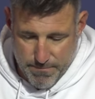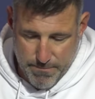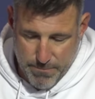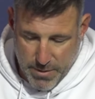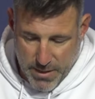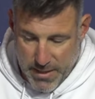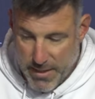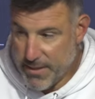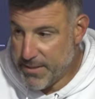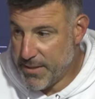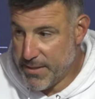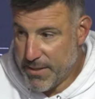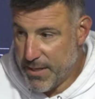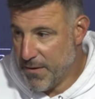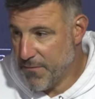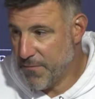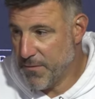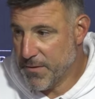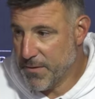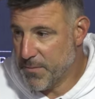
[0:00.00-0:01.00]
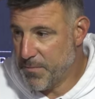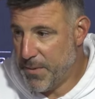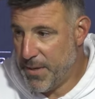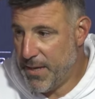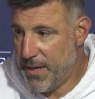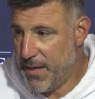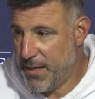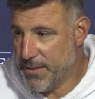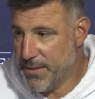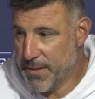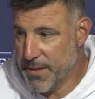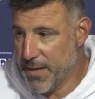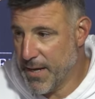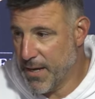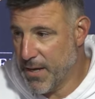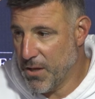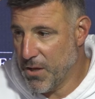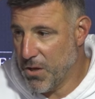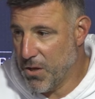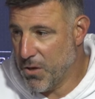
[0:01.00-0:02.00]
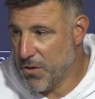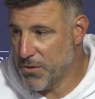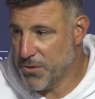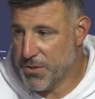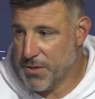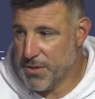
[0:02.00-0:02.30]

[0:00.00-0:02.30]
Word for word: plays at different speeds and kind of lulls